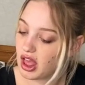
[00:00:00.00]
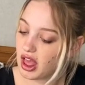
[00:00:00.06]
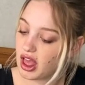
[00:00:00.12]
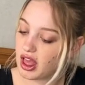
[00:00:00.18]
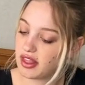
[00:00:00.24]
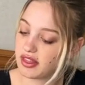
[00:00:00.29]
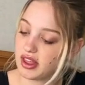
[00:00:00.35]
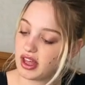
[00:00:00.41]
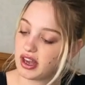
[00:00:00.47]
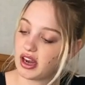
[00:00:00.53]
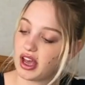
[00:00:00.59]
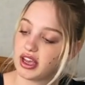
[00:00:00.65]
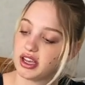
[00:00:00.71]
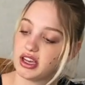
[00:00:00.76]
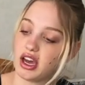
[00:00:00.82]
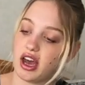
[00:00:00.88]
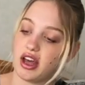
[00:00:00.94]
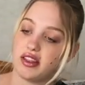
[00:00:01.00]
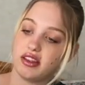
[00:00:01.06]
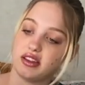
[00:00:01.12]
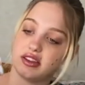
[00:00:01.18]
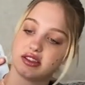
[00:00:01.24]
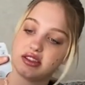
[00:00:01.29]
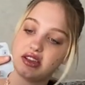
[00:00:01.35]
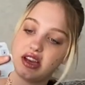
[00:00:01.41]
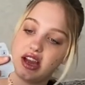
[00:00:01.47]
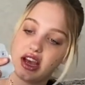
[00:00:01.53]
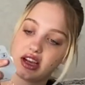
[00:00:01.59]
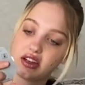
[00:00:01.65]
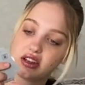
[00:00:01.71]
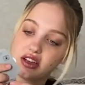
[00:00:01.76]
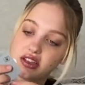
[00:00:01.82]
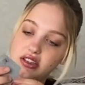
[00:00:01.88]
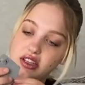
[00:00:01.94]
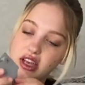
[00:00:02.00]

And then I got this necklace.